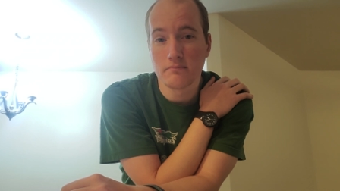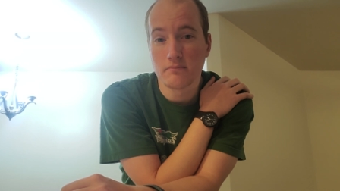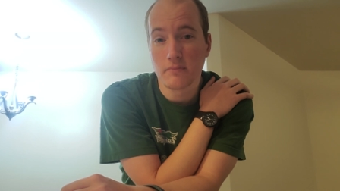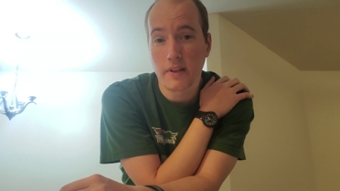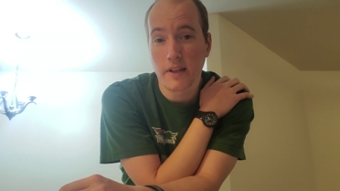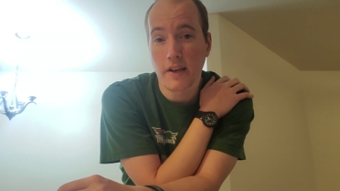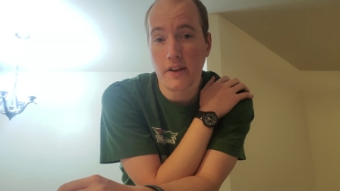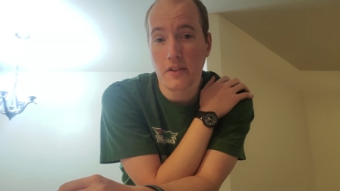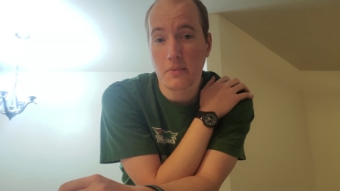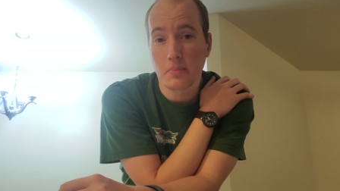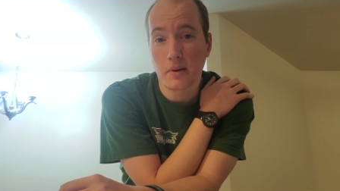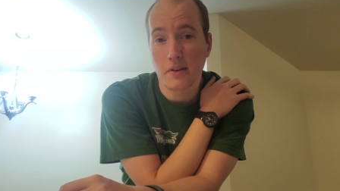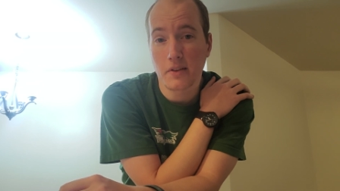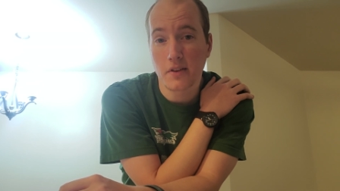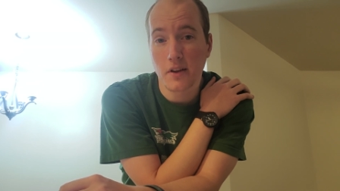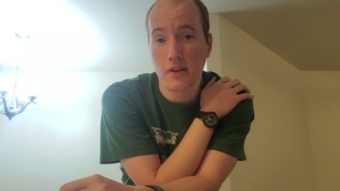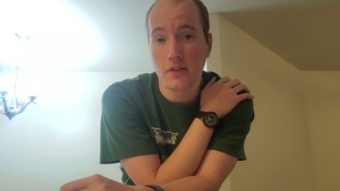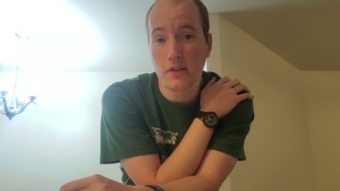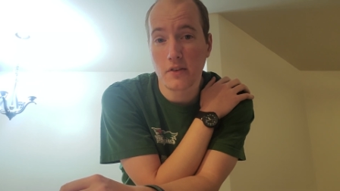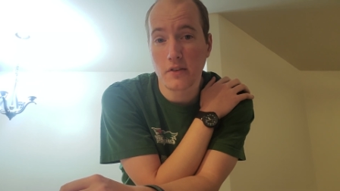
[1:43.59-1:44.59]
the
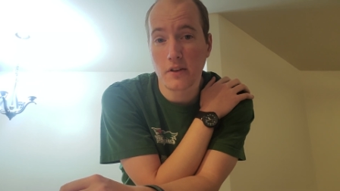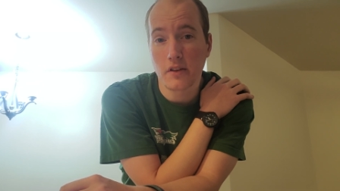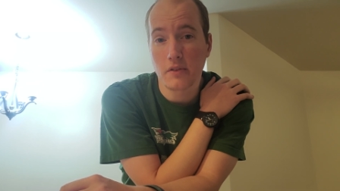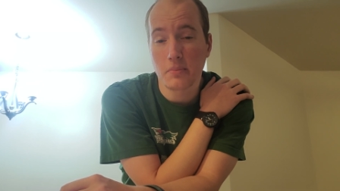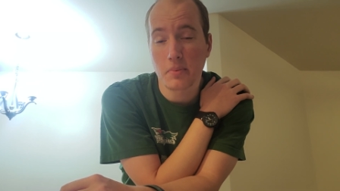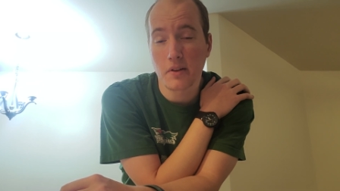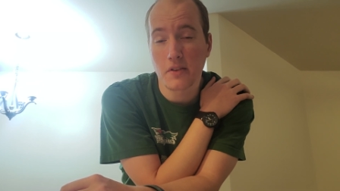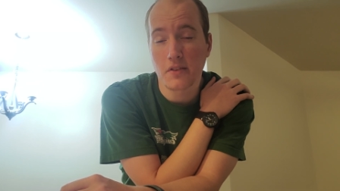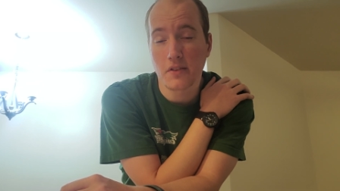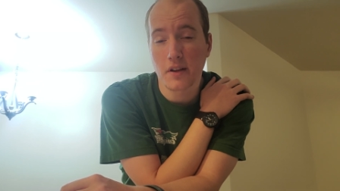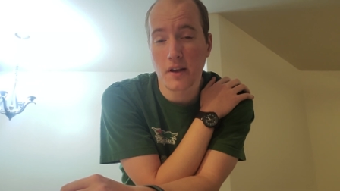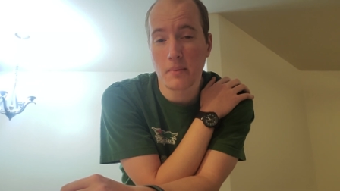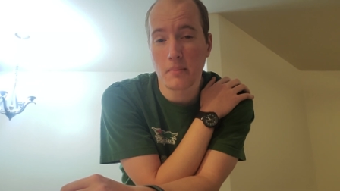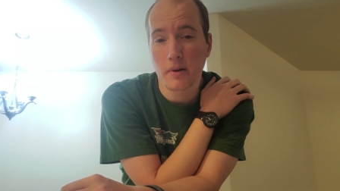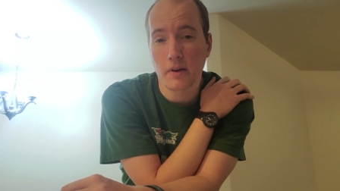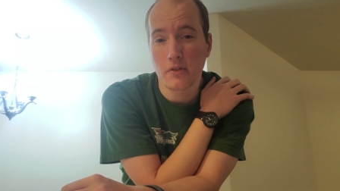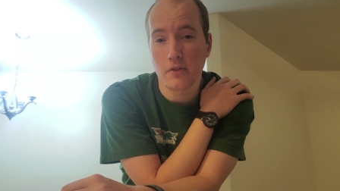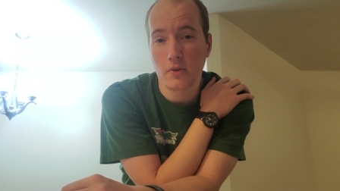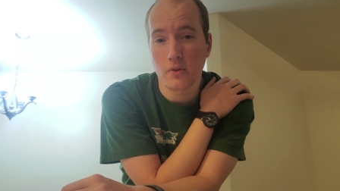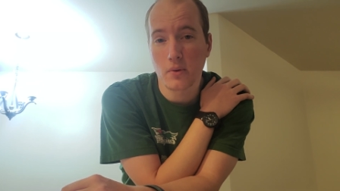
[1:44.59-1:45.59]
expectation that's been set on
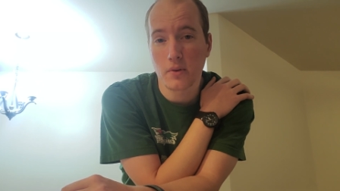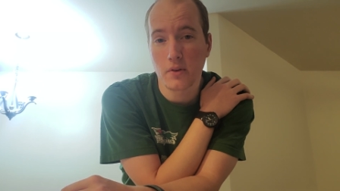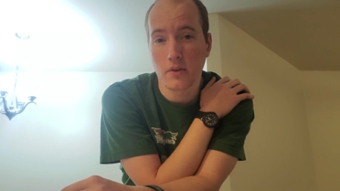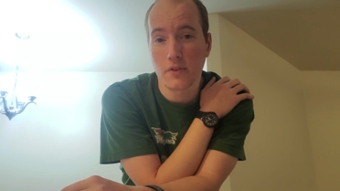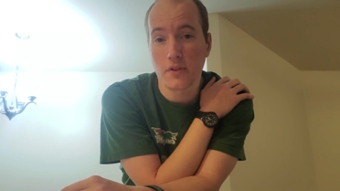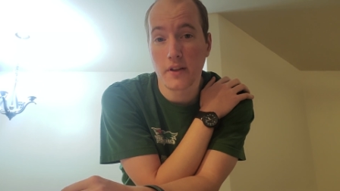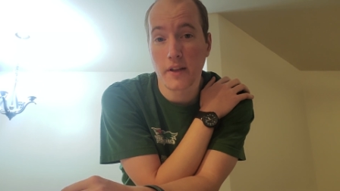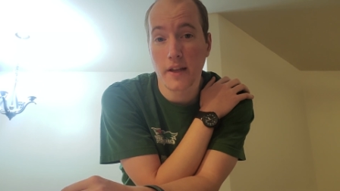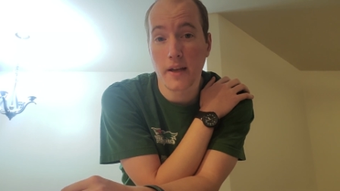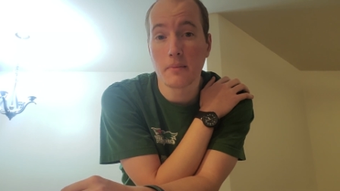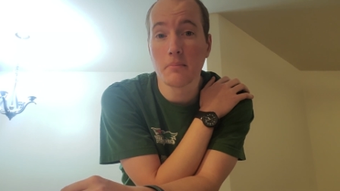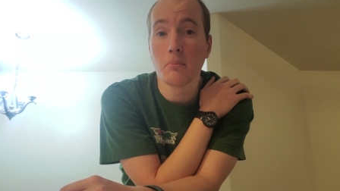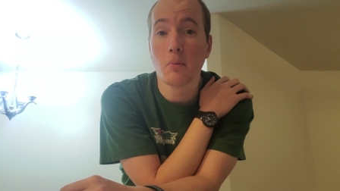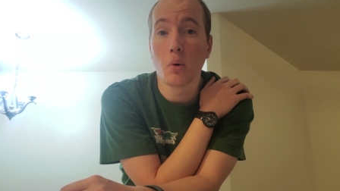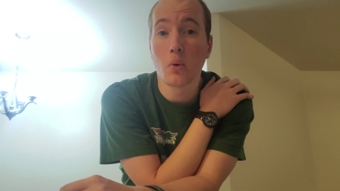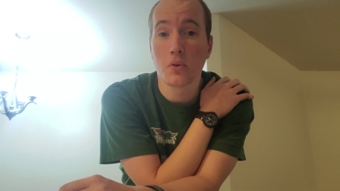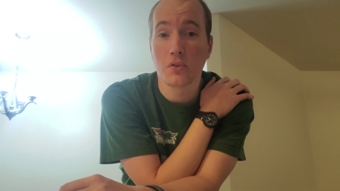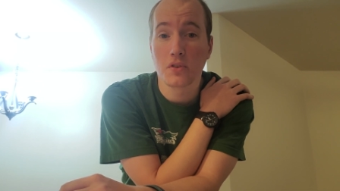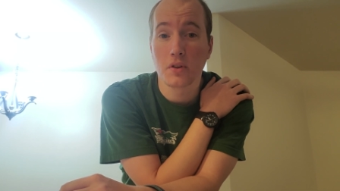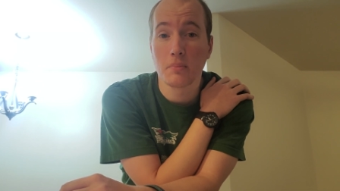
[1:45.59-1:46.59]
my shoulders, again,
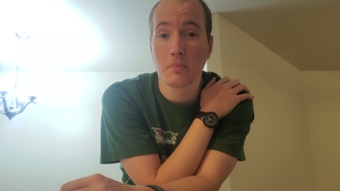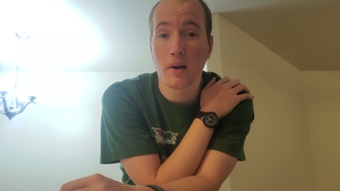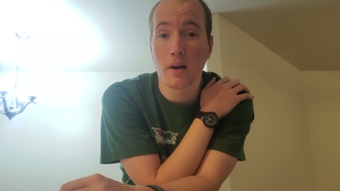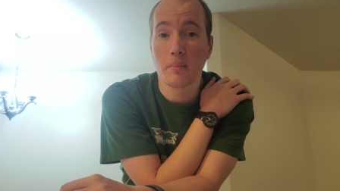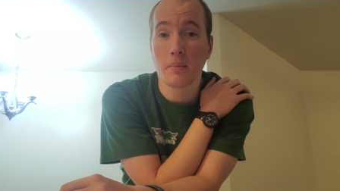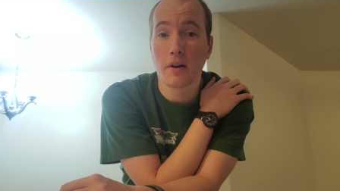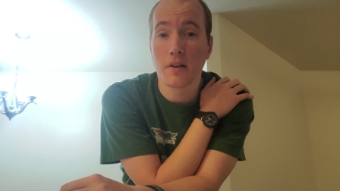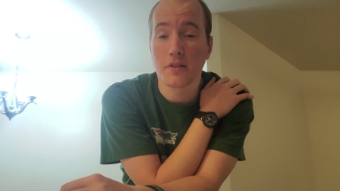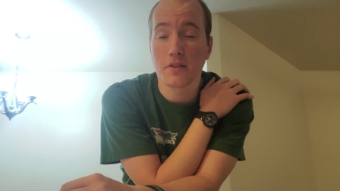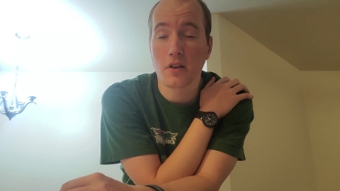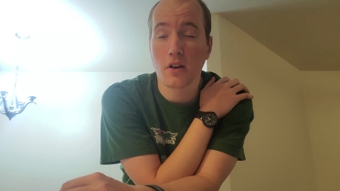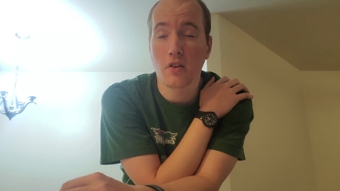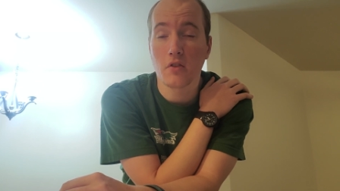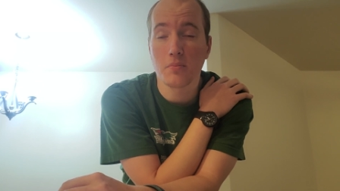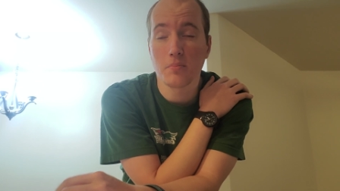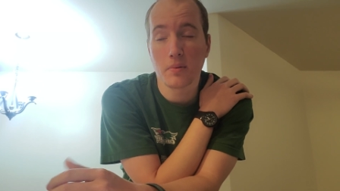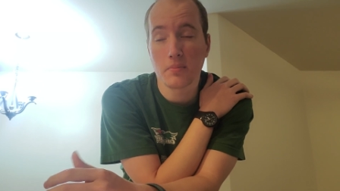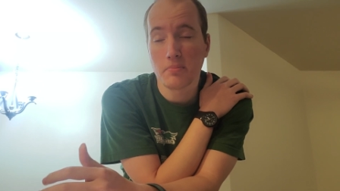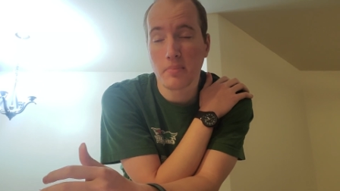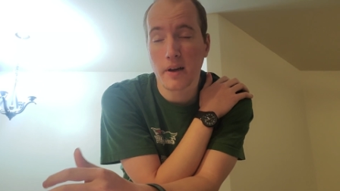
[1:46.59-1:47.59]
mostly by
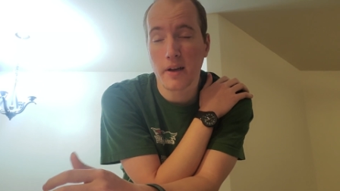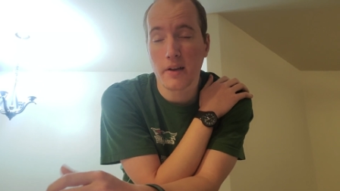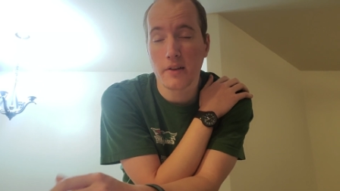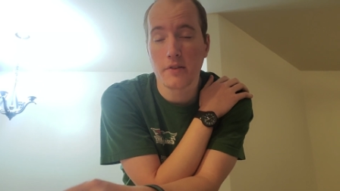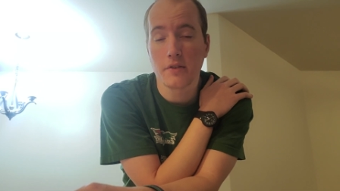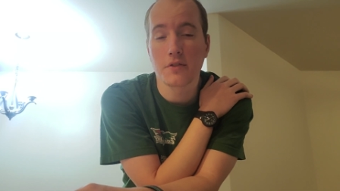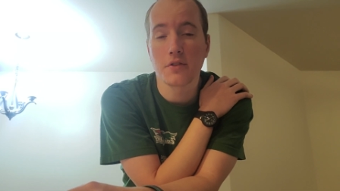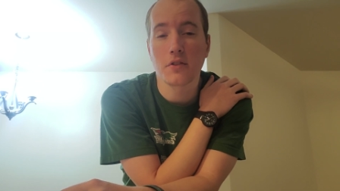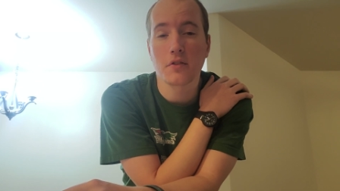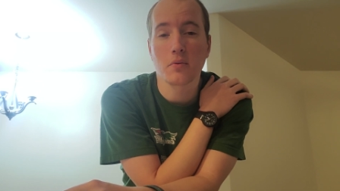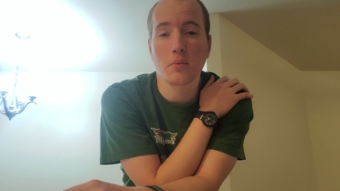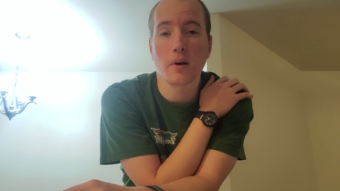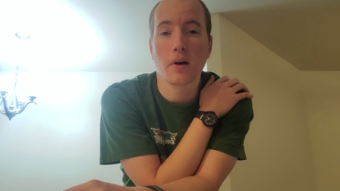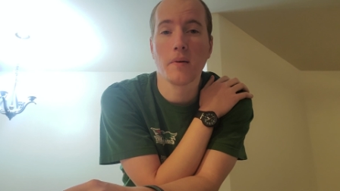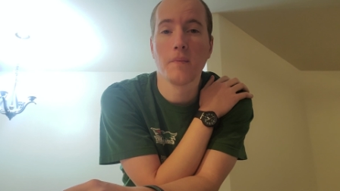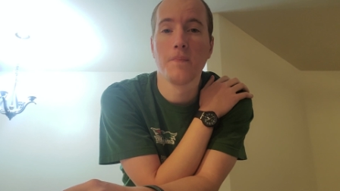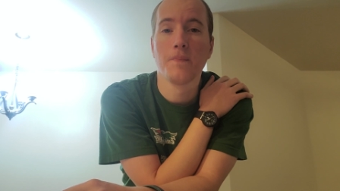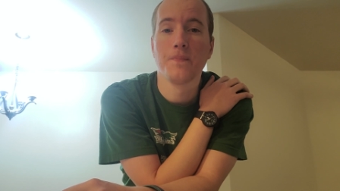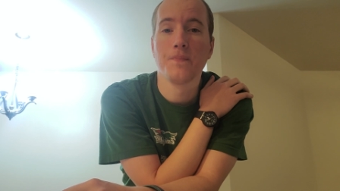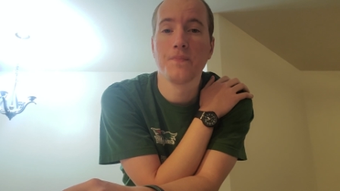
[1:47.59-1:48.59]
myself, but by others as
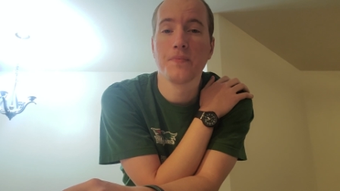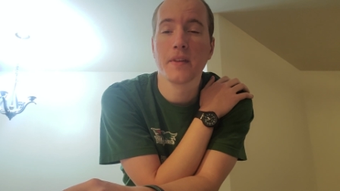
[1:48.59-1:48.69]
well.